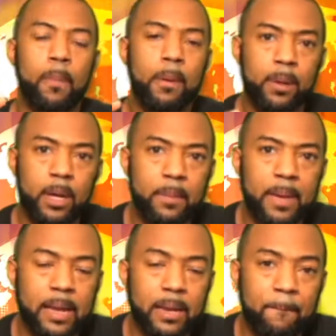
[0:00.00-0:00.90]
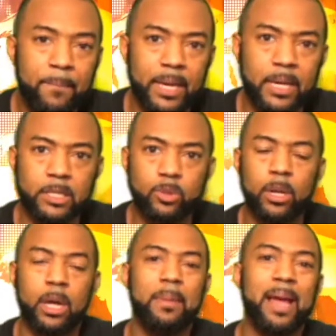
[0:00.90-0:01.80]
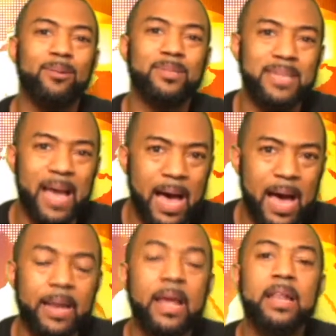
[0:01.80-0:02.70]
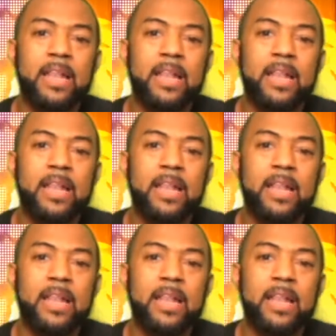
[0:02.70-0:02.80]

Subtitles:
people are going to be at the beach, when they're going to be outside.